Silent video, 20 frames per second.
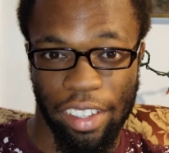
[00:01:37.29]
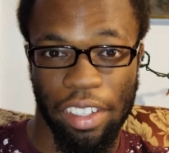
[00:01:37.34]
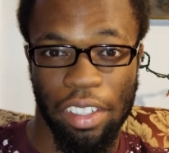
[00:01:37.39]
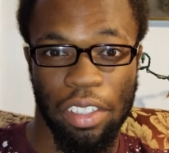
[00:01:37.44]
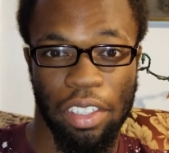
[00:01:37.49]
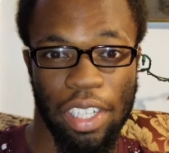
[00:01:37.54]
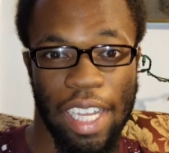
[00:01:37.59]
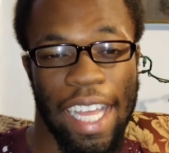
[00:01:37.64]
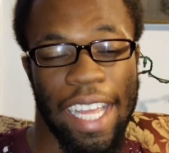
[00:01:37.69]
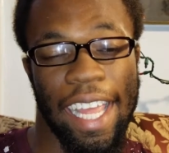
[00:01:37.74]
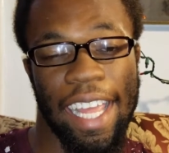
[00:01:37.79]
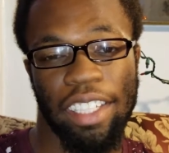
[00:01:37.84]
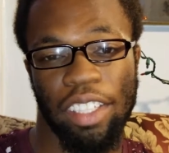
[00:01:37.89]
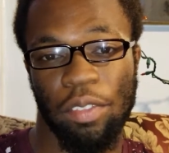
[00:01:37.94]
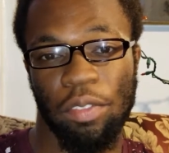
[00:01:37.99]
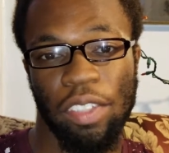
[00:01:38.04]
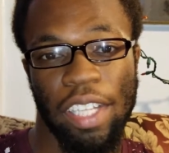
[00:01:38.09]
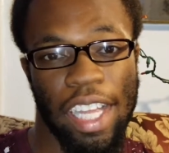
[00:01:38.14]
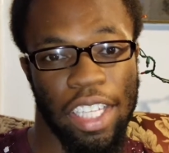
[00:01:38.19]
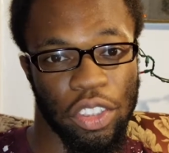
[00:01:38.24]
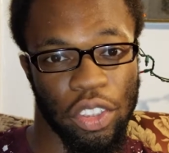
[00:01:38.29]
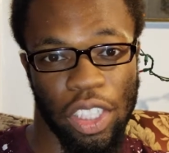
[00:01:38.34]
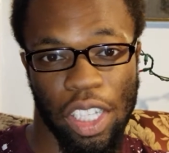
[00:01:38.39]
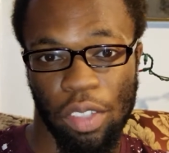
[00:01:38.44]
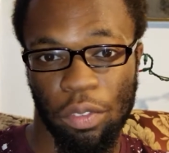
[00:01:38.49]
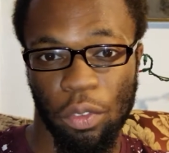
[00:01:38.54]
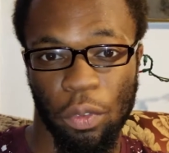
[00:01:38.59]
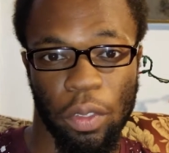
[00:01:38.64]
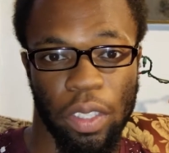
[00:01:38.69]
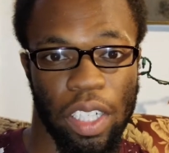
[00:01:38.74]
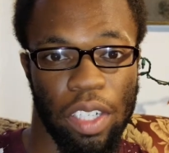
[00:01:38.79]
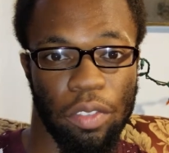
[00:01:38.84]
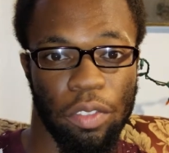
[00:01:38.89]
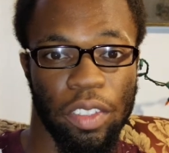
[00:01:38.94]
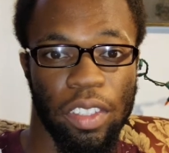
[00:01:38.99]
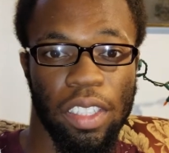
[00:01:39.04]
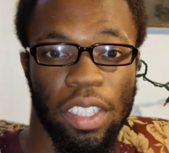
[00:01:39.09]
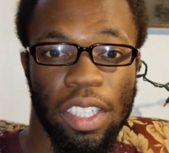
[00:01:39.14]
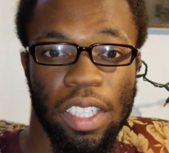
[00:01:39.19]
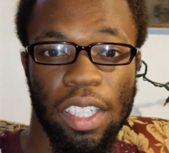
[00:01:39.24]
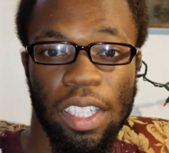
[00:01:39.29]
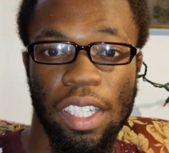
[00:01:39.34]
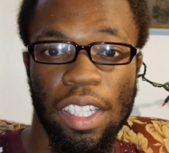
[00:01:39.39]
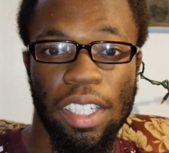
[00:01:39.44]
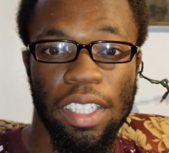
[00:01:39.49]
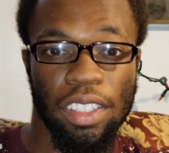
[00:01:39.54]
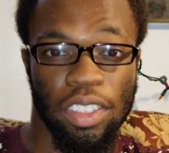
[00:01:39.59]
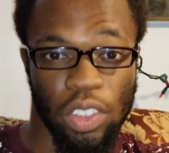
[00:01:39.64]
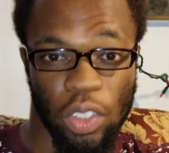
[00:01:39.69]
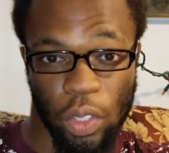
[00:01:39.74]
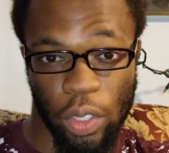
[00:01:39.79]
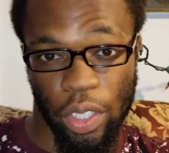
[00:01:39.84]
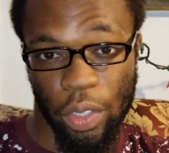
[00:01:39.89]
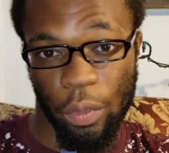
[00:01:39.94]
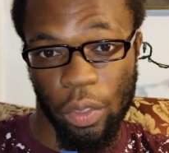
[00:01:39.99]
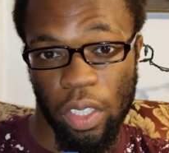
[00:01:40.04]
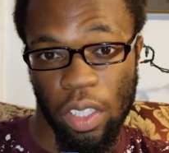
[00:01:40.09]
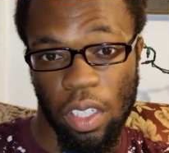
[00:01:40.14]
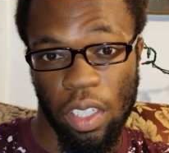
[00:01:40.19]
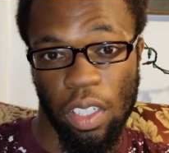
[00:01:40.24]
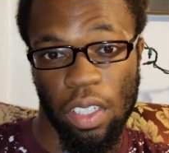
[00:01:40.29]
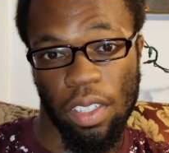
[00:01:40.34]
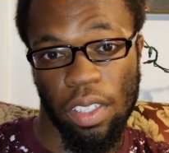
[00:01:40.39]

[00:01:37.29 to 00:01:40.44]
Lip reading: and I had the flash off or whatever. So here we go.